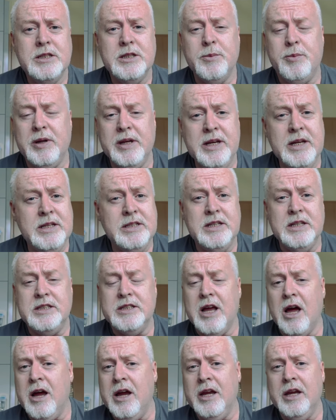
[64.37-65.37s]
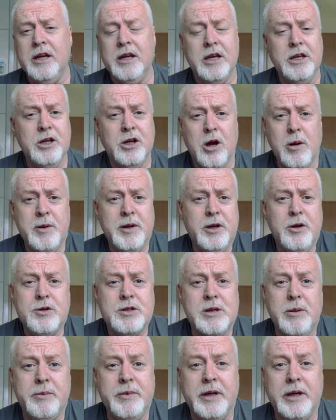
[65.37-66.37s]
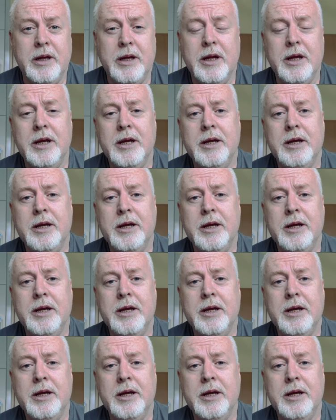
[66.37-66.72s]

please, he's dying, can you come and do something?